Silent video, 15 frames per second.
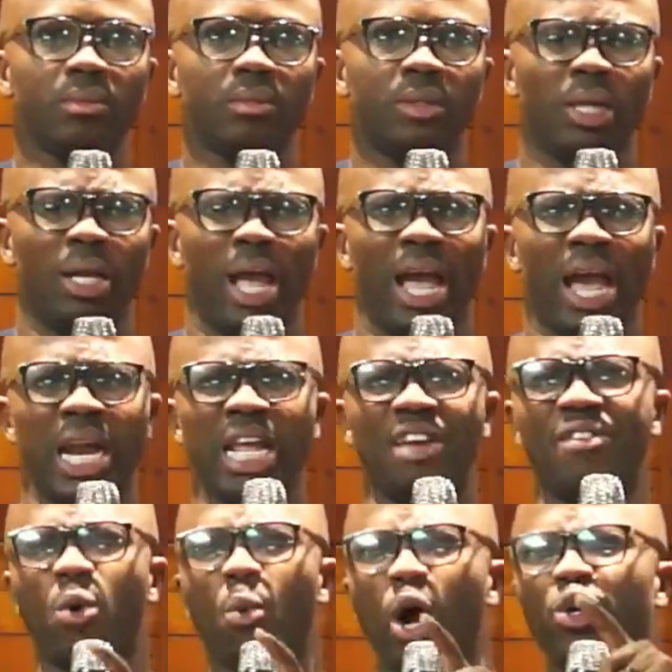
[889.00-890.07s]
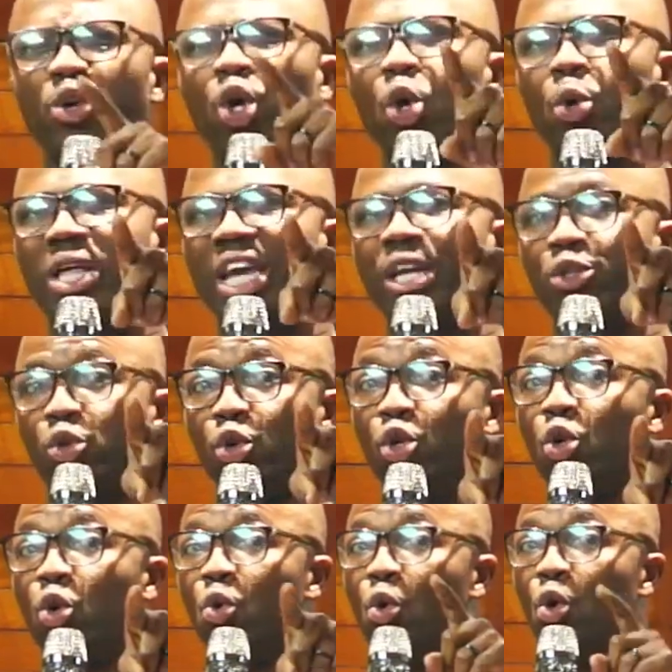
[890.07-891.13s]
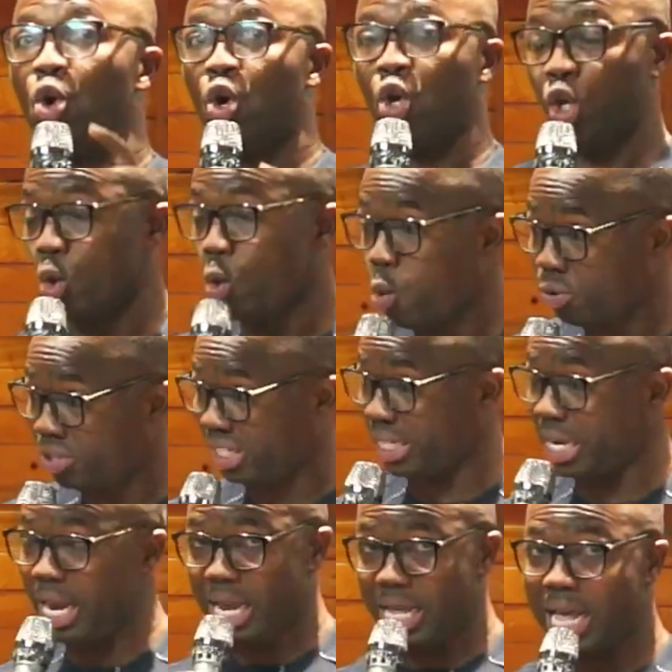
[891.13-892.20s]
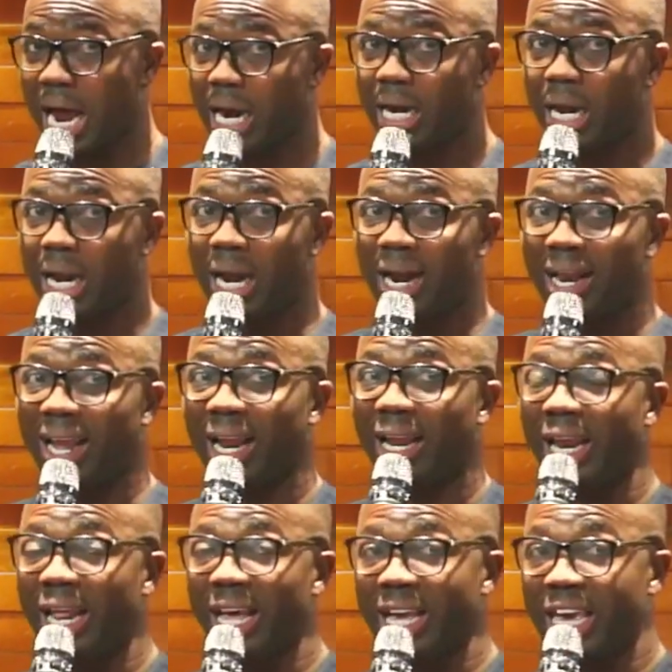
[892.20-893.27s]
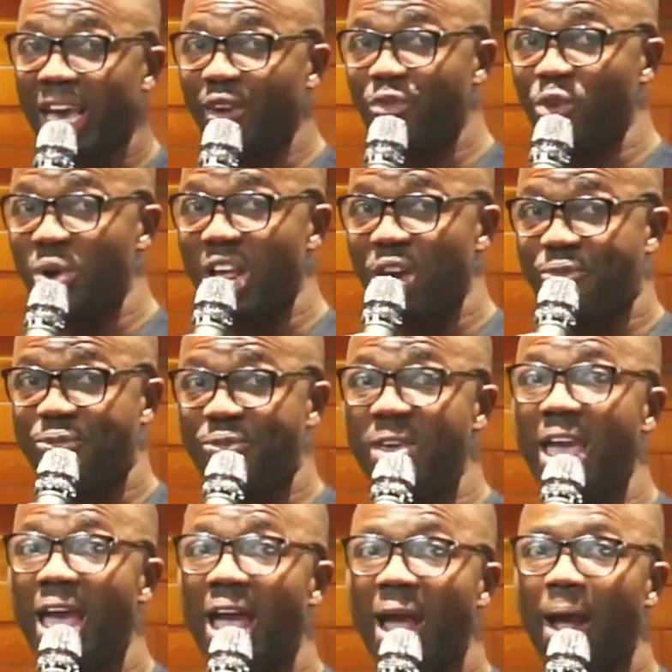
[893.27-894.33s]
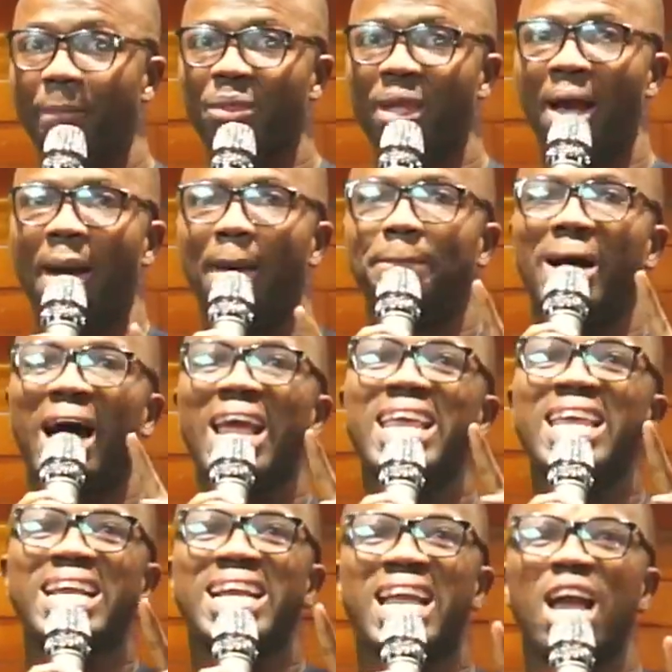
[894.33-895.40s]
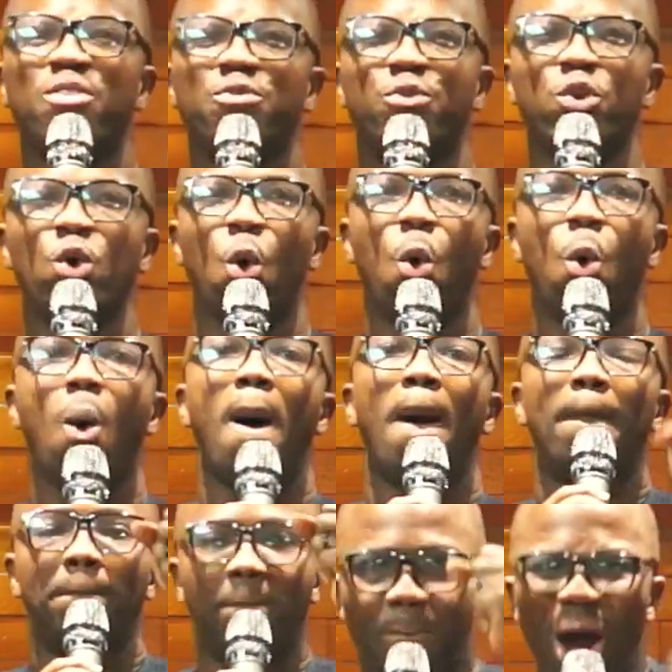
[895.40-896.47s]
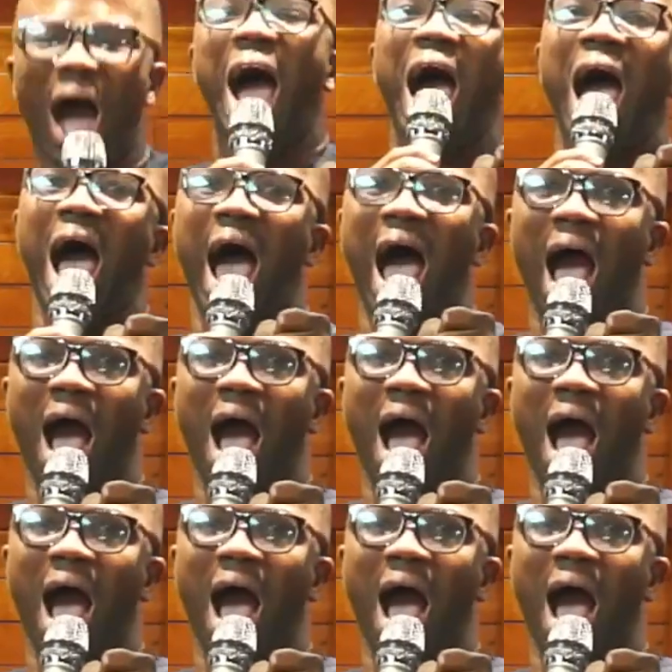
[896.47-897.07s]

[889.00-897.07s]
and even when you look into you, you will see that he didn't give you the fear, but he gave you power.